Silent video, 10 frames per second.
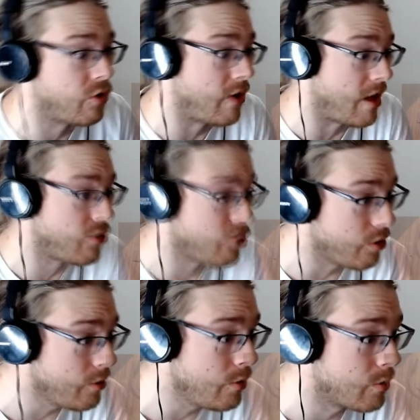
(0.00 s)
It's
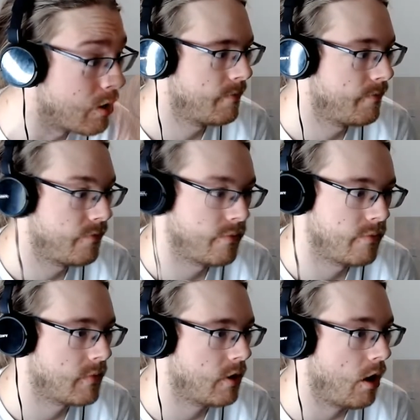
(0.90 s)
true.
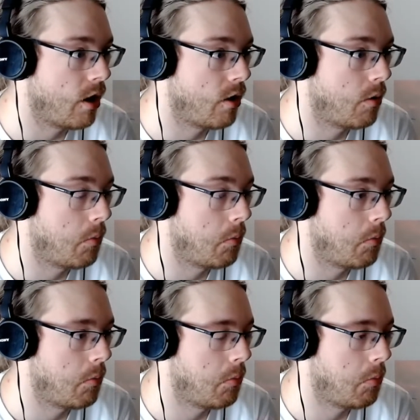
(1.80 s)
Cop.
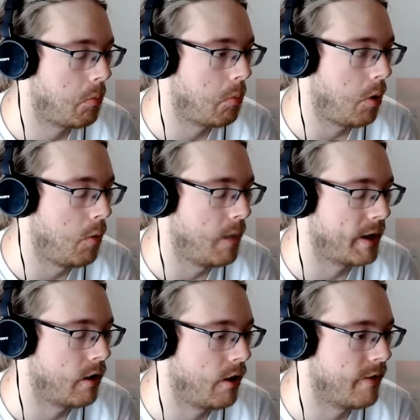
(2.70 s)
Oh my
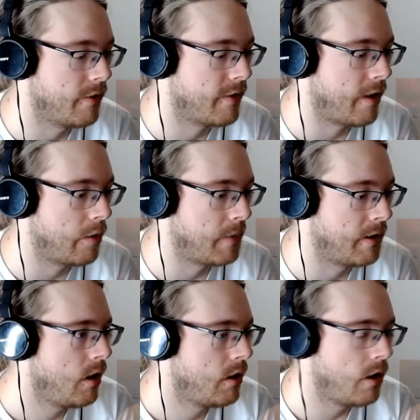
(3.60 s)
god, that scared me.
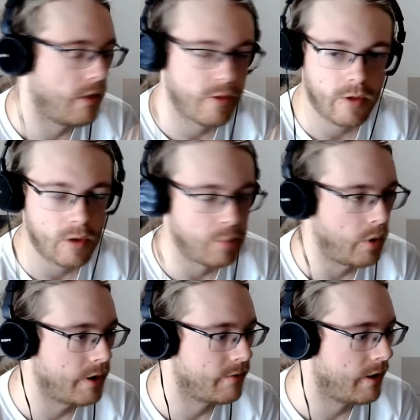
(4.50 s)
You know, that's a good
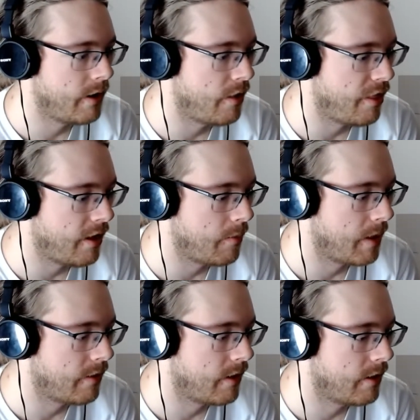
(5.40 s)
point. I didn't think
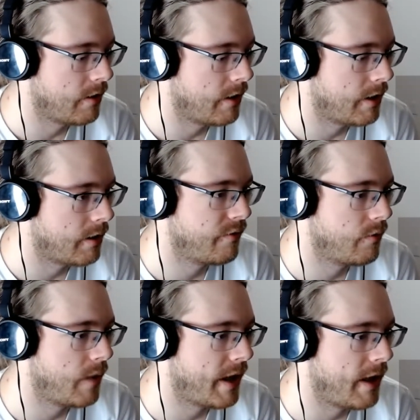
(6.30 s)
about that, like...
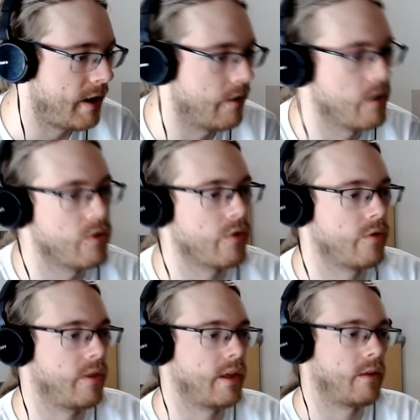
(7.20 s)
Why can't Eren
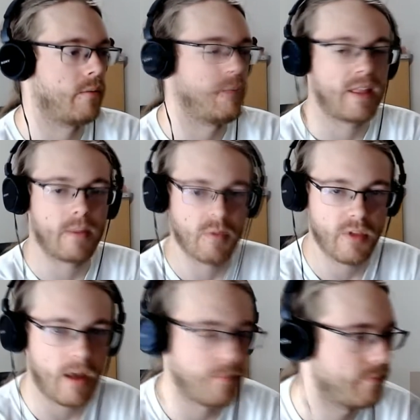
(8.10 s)
just, like, make them
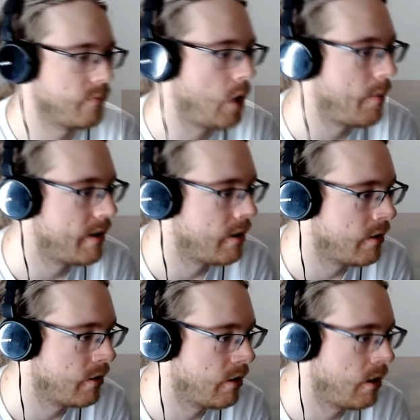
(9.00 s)
stop? Probably
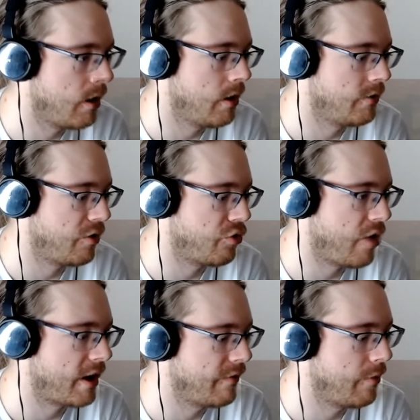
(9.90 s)
to,
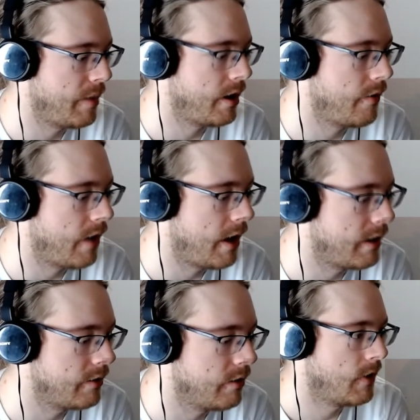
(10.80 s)
distract everybody on the island.